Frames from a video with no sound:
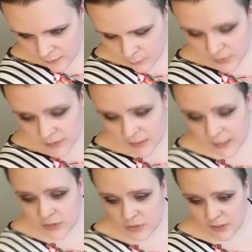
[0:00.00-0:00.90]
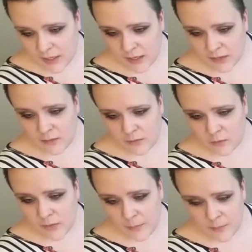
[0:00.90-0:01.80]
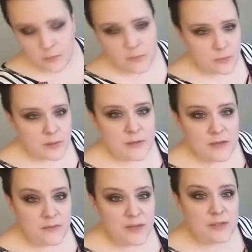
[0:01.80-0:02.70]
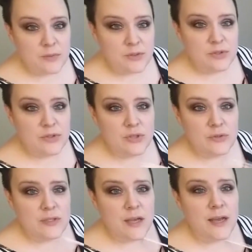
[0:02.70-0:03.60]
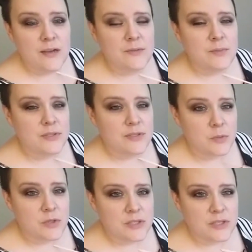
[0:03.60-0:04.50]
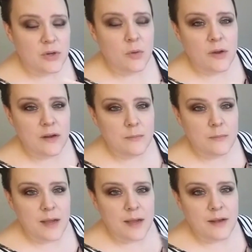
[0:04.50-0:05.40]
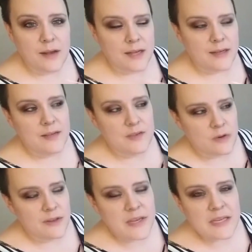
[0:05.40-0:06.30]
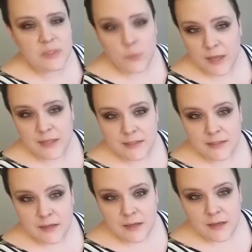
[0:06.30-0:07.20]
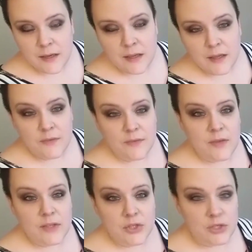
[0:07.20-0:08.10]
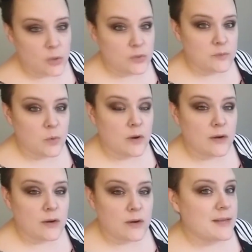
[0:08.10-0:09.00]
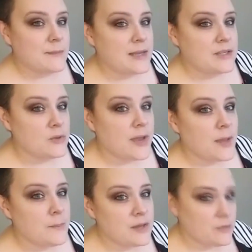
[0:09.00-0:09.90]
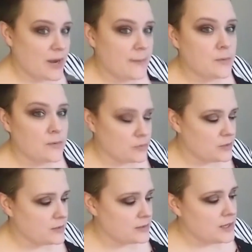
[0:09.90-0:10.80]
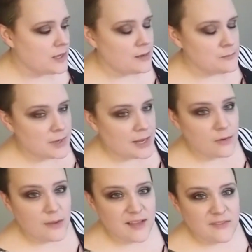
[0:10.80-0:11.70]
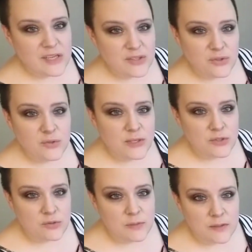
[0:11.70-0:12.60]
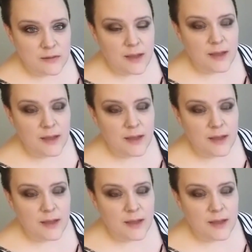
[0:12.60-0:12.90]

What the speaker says: Brenda, yes, you can wrap it with ribbon if that's what you choose. I personally don't want to. I sort of think it's a waste. If it shows more and it makes you happy, wrap it with ribbon. But I don't have any 2-inch ribbon. I